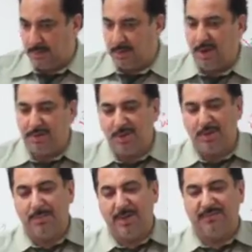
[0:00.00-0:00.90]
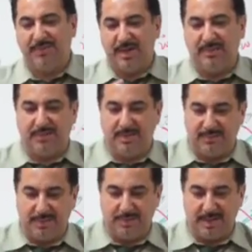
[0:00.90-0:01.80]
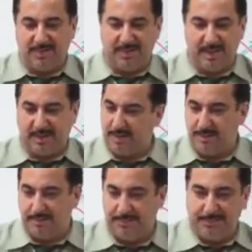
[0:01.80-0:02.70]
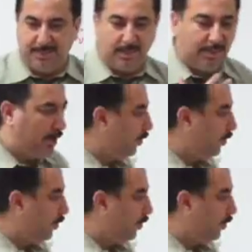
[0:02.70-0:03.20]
No, don't compare V naught and theta, no. No,